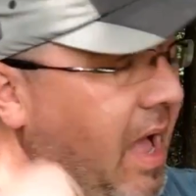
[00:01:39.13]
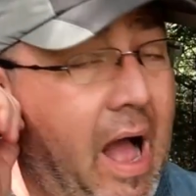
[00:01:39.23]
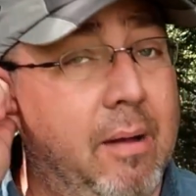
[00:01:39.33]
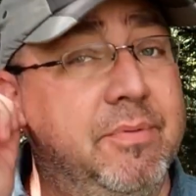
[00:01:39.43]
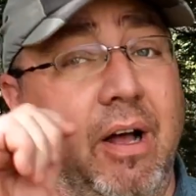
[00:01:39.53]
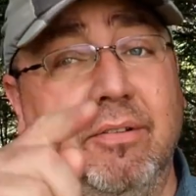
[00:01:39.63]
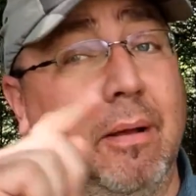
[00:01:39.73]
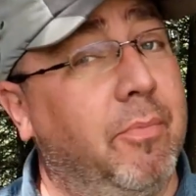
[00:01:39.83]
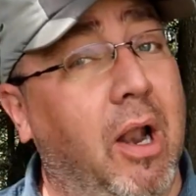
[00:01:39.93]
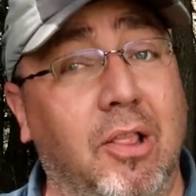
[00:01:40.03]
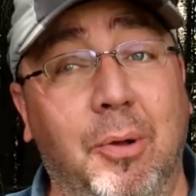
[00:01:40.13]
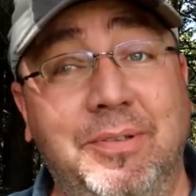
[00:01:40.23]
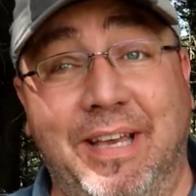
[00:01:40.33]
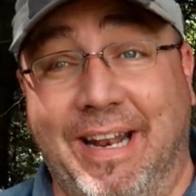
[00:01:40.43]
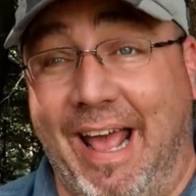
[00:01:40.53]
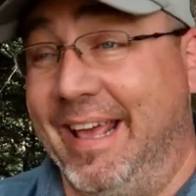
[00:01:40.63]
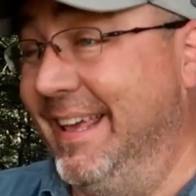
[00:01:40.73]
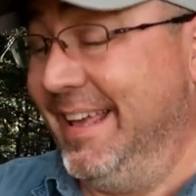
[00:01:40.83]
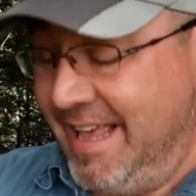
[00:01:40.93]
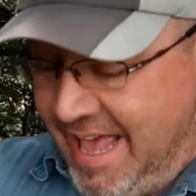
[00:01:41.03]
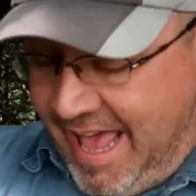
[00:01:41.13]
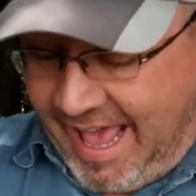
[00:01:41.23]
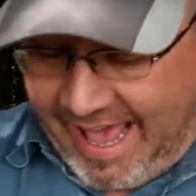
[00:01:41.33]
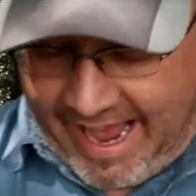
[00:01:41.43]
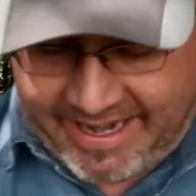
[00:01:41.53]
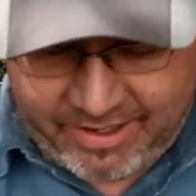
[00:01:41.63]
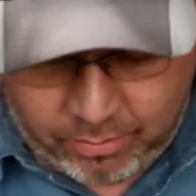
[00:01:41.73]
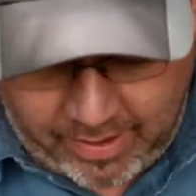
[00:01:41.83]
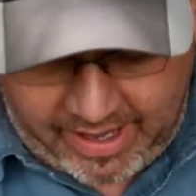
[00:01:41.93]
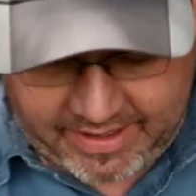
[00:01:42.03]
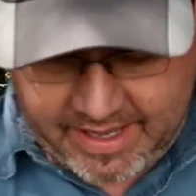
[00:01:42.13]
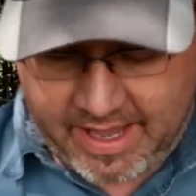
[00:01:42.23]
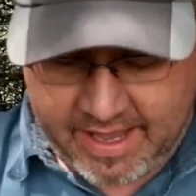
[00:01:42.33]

I'm telling you, I'm not alone today. Anyway,